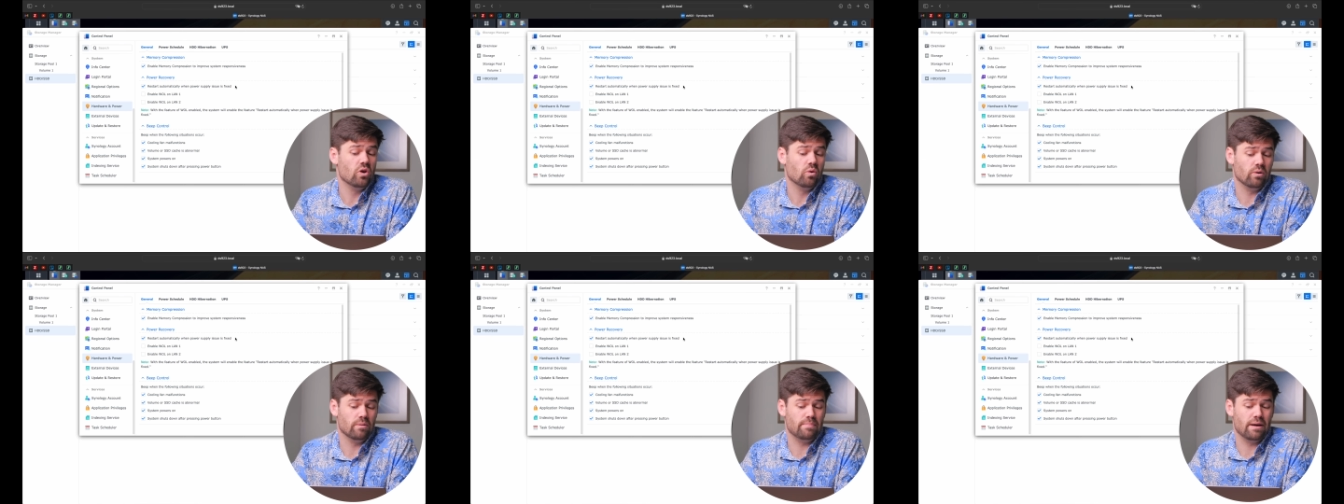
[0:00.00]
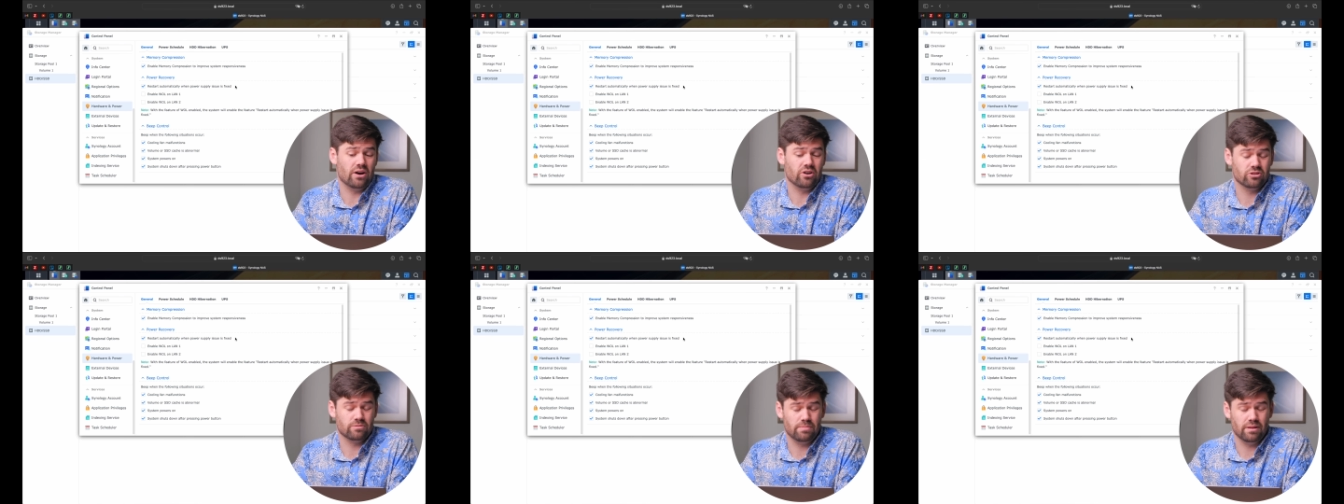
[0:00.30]
when
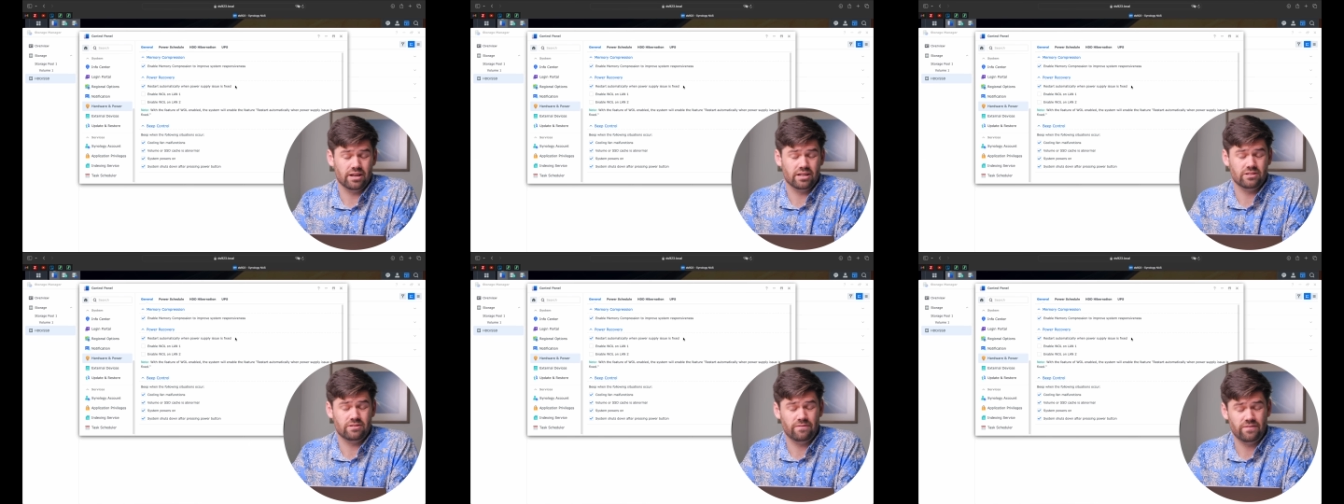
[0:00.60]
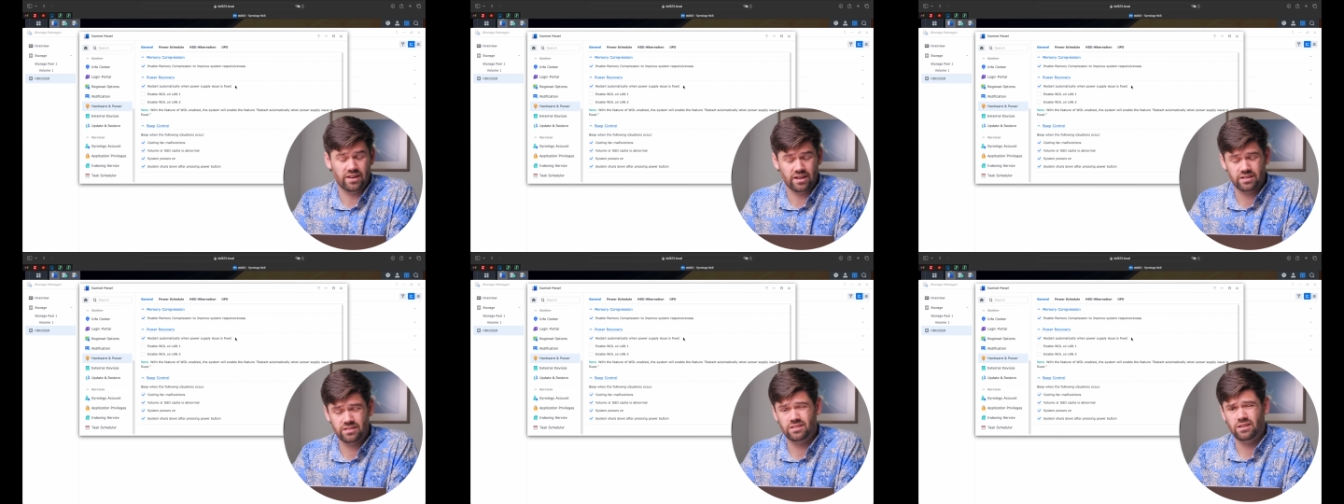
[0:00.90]
power supply is
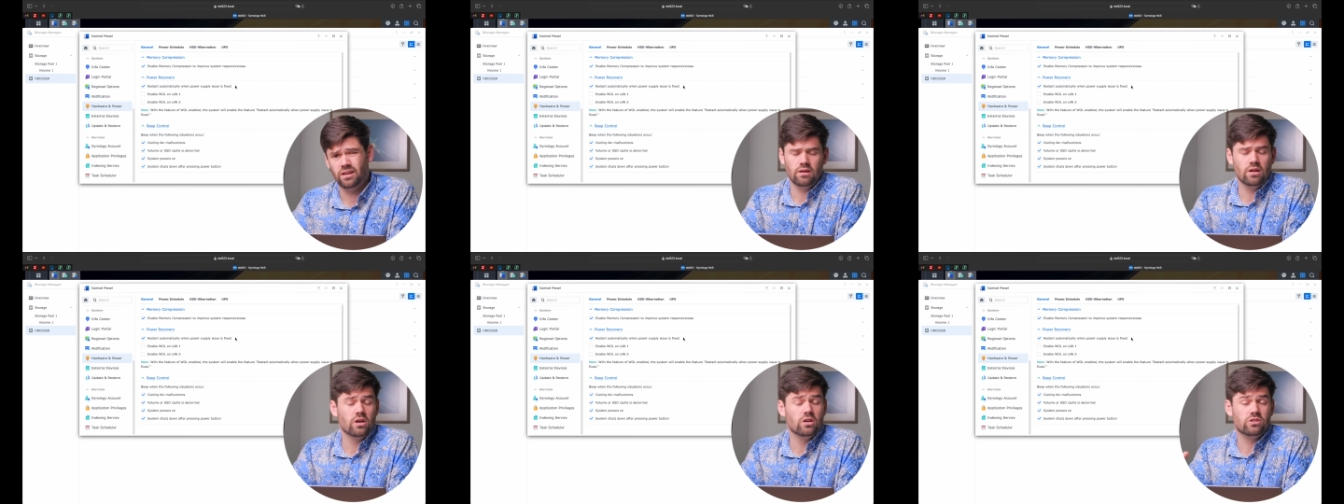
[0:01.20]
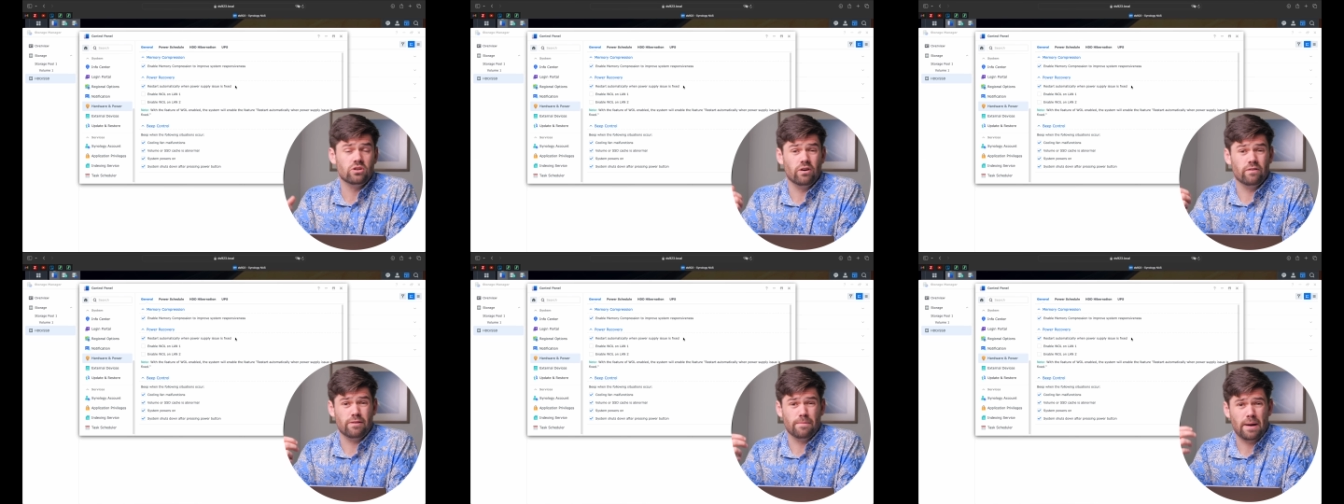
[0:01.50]
fixed.
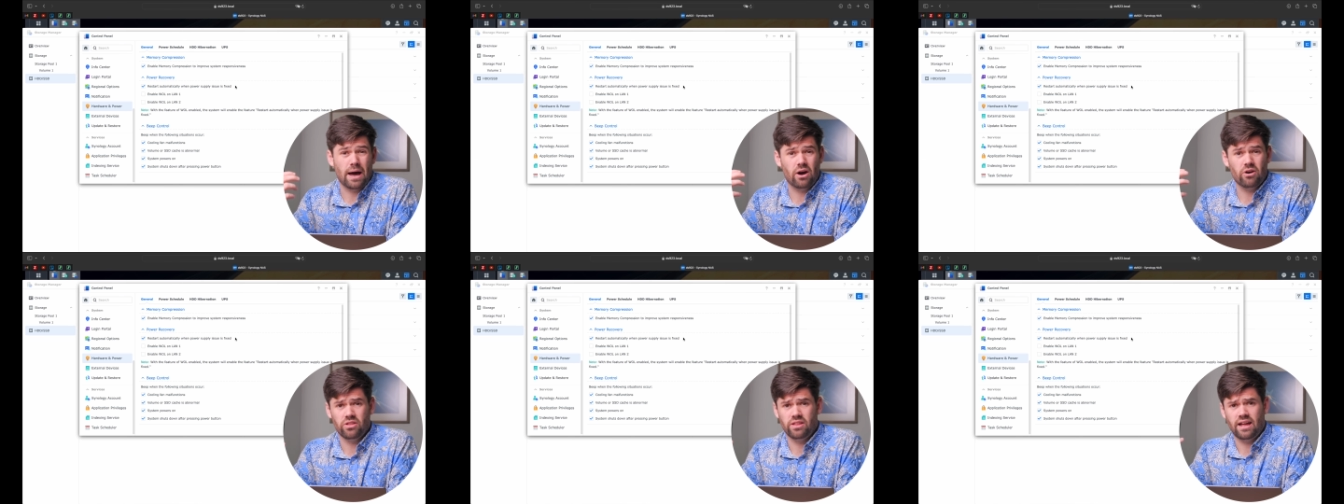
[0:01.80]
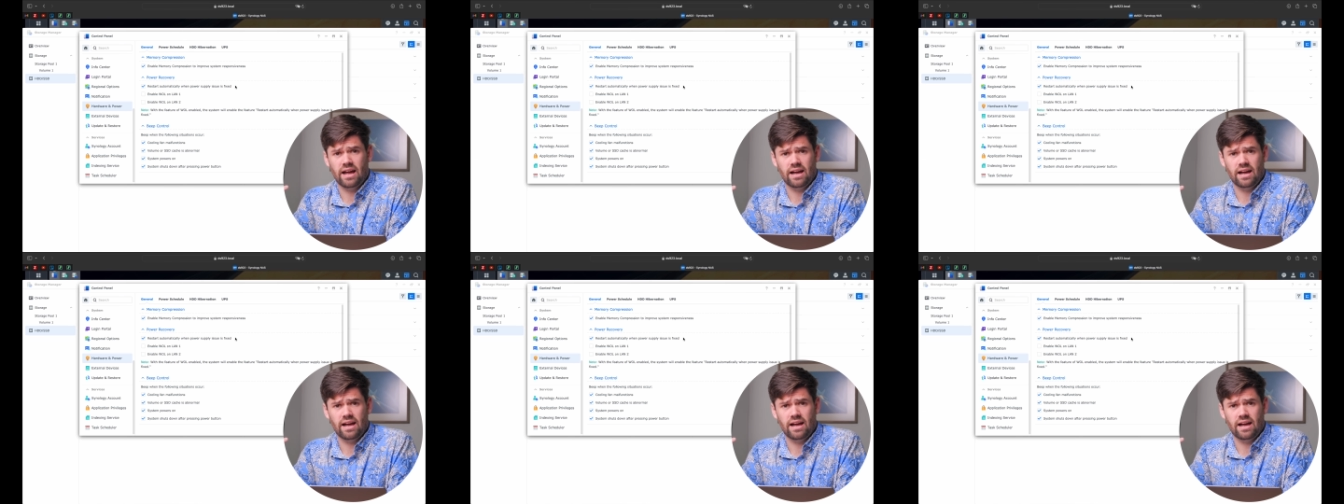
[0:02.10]
So if the power to the